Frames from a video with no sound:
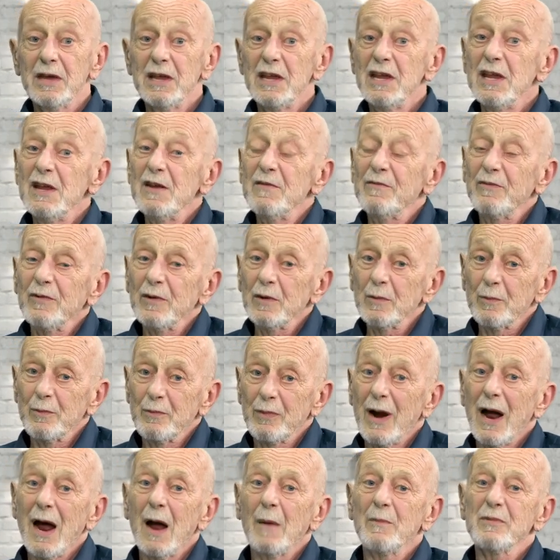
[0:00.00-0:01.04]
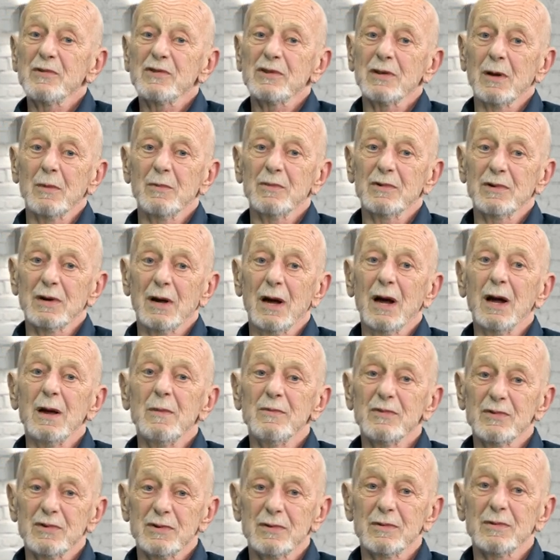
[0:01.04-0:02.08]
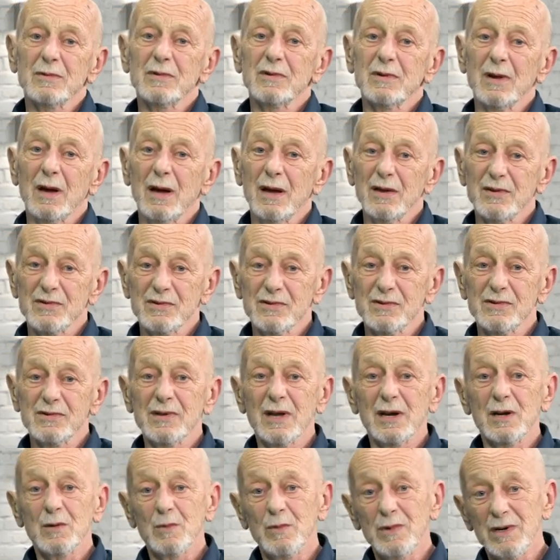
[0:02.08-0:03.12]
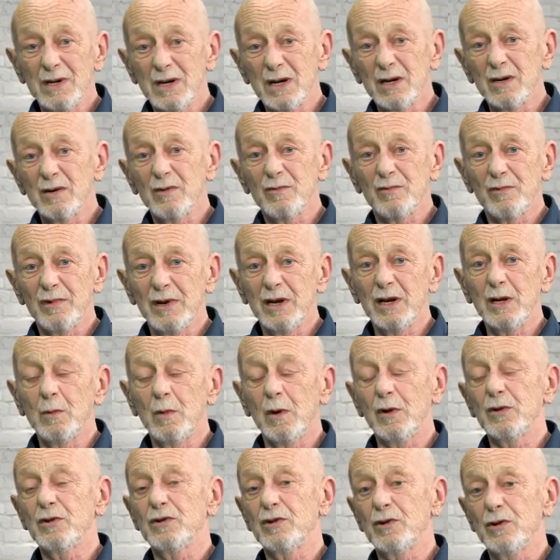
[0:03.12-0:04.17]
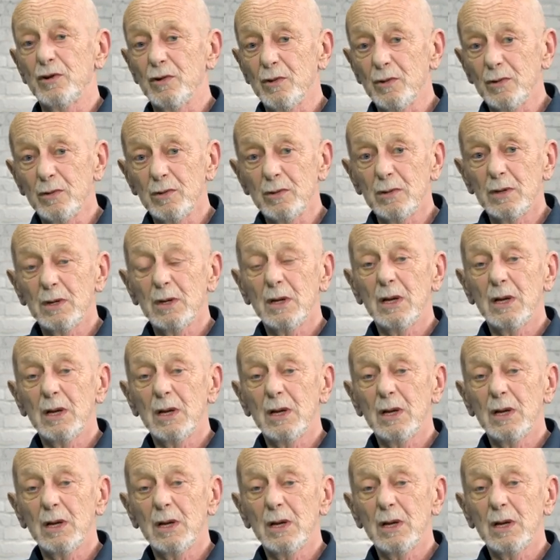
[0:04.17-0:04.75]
even perhaps sometimes tasks that we didn't really want to do,